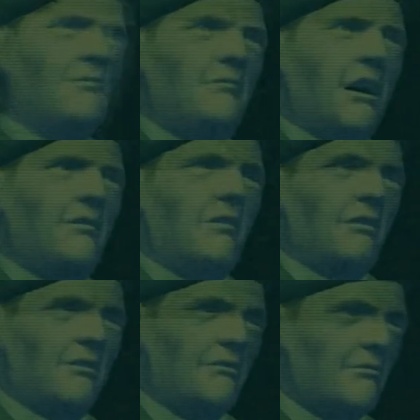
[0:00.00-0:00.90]
Take her
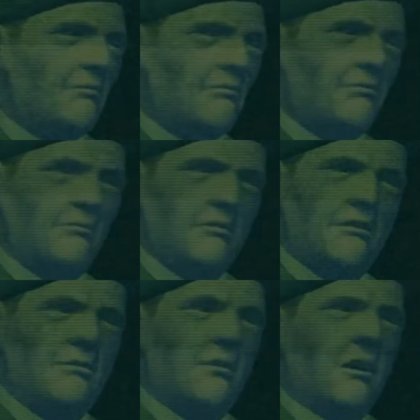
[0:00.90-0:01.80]
with you.
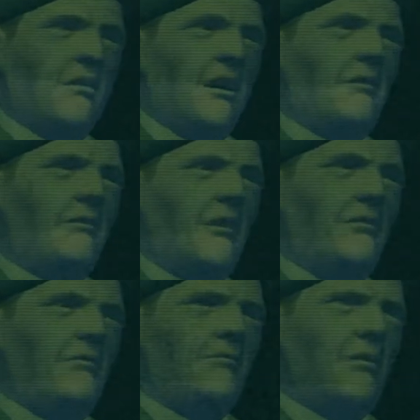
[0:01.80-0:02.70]
Free your hands of
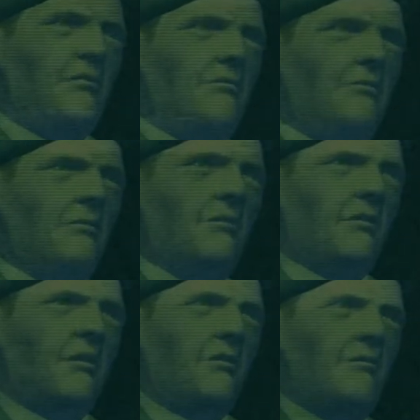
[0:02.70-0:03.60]
any equipment
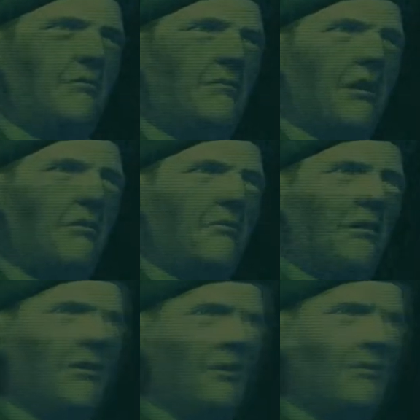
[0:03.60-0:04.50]
and hold down the
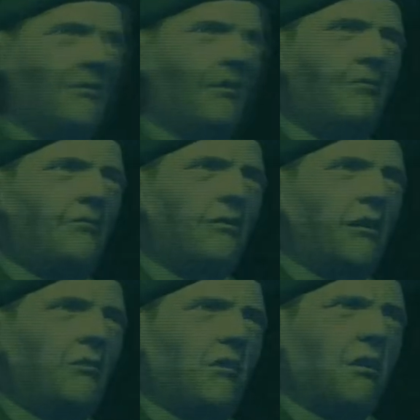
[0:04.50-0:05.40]
action button to
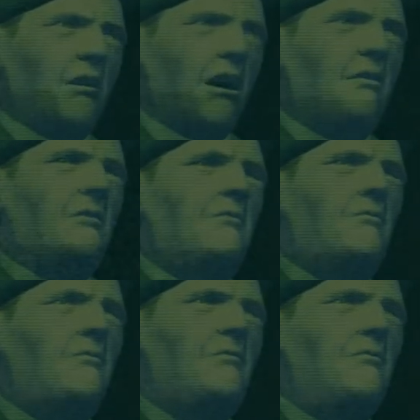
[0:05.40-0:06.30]
give her a hand.
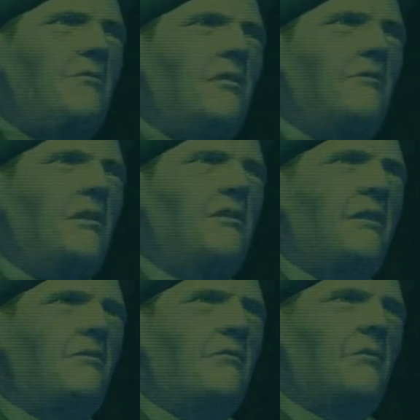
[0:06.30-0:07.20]
To release
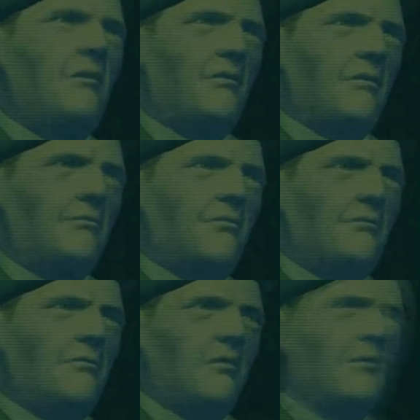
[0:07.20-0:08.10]
your grip on her,
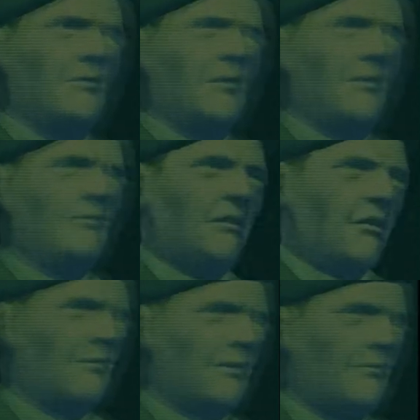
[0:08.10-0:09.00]
take your finger
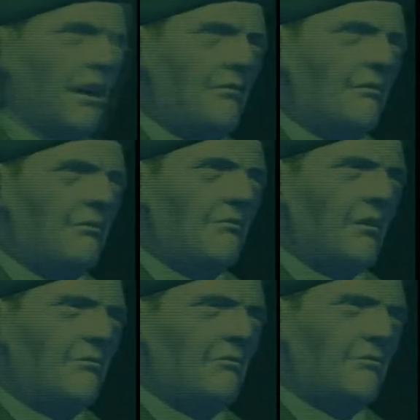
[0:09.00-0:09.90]
off the action
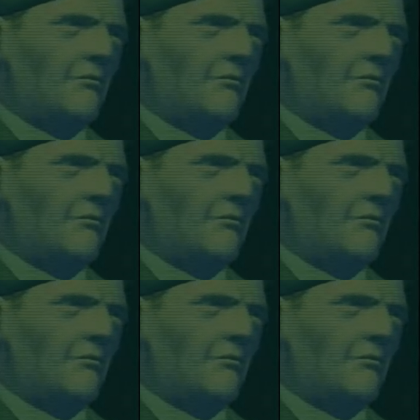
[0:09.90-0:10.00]
button.